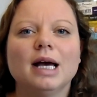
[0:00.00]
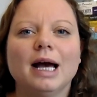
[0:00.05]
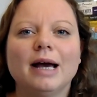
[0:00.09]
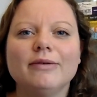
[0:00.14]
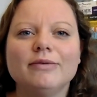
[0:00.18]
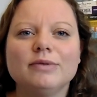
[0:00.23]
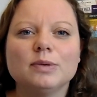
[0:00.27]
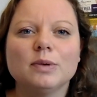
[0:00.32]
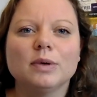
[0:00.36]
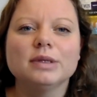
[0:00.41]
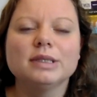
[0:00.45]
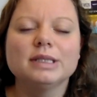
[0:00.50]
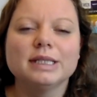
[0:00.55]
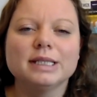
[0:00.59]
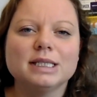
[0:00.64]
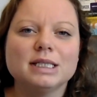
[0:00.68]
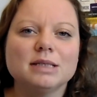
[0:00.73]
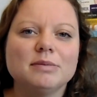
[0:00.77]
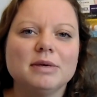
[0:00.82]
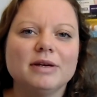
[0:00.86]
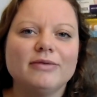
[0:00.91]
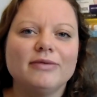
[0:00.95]
I want it
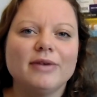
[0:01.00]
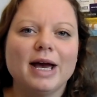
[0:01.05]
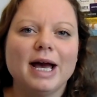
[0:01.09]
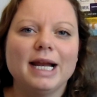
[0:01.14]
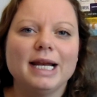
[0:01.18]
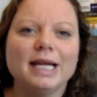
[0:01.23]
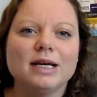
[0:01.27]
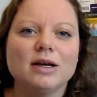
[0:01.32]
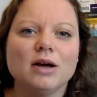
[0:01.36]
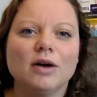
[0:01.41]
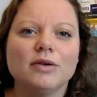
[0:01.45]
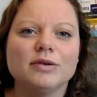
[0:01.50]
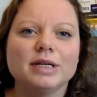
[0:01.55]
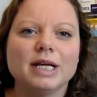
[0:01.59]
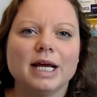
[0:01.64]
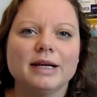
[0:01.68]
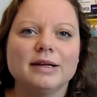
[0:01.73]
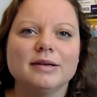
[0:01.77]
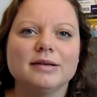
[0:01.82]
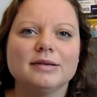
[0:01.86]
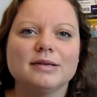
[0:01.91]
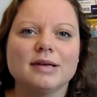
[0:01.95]
to be fairly
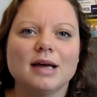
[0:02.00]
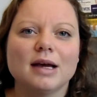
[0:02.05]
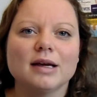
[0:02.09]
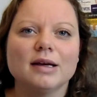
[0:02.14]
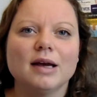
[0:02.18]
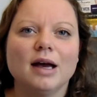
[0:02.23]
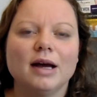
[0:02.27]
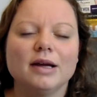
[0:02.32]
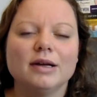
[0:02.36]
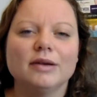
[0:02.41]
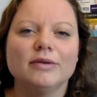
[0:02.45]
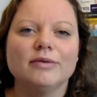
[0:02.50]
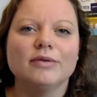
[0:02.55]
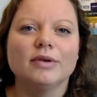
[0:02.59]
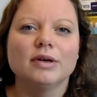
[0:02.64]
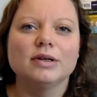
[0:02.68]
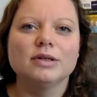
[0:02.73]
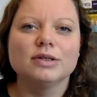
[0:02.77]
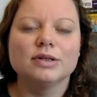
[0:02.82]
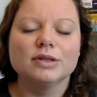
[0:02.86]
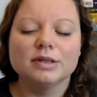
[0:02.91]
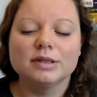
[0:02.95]
condensed and kind of
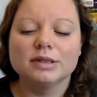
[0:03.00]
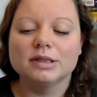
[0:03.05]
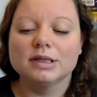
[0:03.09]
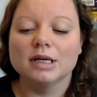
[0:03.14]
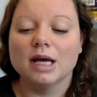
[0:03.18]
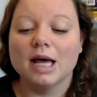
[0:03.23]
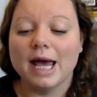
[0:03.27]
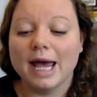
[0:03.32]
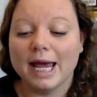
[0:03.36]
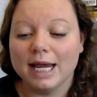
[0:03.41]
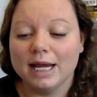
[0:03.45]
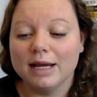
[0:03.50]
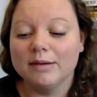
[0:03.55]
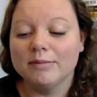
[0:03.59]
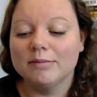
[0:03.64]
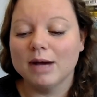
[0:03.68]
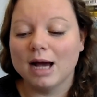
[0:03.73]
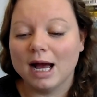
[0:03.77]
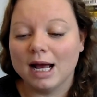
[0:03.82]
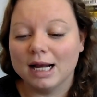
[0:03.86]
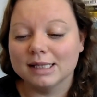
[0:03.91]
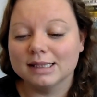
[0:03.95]
just
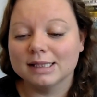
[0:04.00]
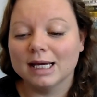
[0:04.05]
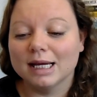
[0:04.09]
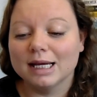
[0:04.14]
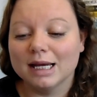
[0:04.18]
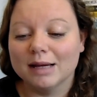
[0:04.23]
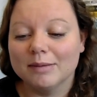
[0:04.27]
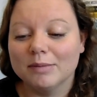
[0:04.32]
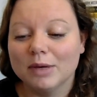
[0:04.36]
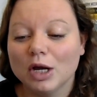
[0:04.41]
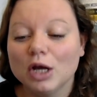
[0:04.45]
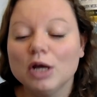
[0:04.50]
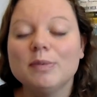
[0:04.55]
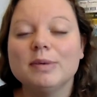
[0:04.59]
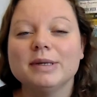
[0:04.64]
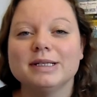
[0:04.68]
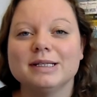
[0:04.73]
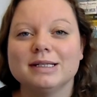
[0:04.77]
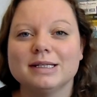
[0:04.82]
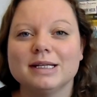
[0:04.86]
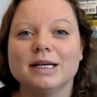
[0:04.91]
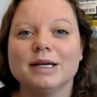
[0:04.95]
aim, as I am
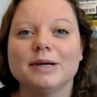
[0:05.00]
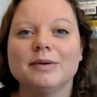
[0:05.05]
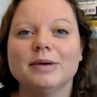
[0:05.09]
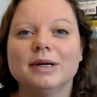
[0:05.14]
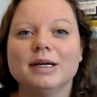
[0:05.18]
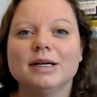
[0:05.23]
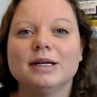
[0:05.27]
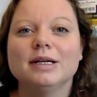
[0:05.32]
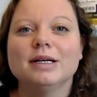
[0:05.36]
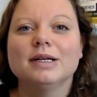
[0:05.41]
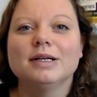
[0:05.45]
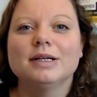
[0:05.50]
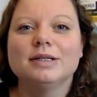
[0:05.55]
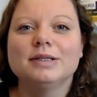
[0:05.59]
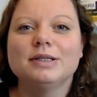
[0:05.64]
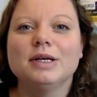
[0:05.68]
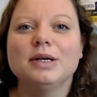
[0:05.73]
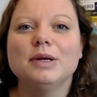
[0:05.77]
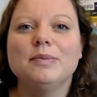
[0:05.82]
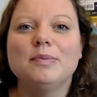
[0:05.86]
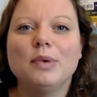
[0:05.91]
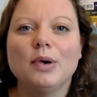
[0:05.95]
hoping to do,
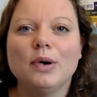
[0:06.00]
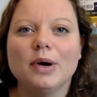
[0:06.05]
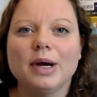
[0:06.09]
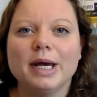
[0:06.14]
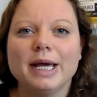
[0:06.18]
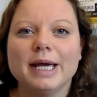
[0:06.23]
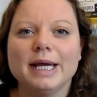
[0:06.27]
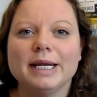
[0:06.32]
to put